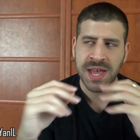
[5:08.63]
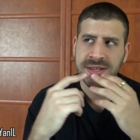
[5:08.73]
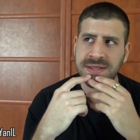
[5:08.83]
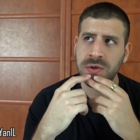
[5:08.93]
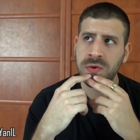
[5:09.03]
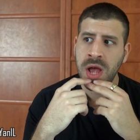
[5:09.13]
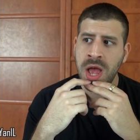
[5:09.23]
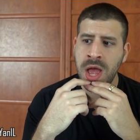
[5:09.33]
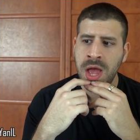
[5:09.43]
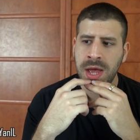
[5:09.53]
So
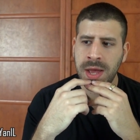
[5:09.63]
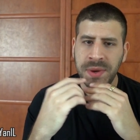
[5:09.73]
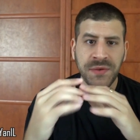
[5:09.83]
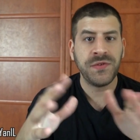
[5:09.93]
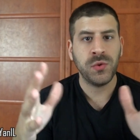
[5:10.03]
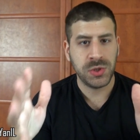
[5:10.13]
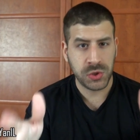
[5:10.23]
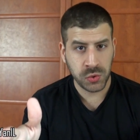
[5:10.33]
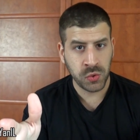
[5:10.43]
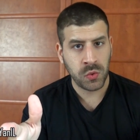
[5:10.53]
uh, if you
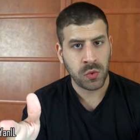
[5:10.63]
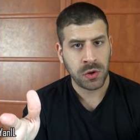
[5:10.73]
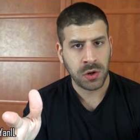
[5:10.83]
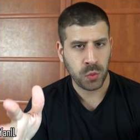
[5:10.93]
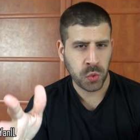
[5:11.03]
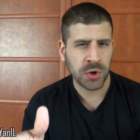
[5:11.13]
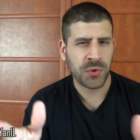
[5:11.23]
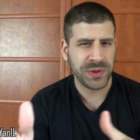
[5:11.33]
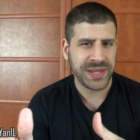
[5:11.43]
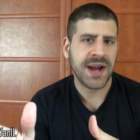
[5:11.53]
do
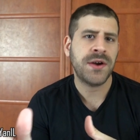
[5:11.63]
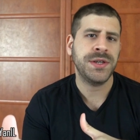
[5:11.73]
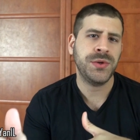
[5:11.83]
work really hard,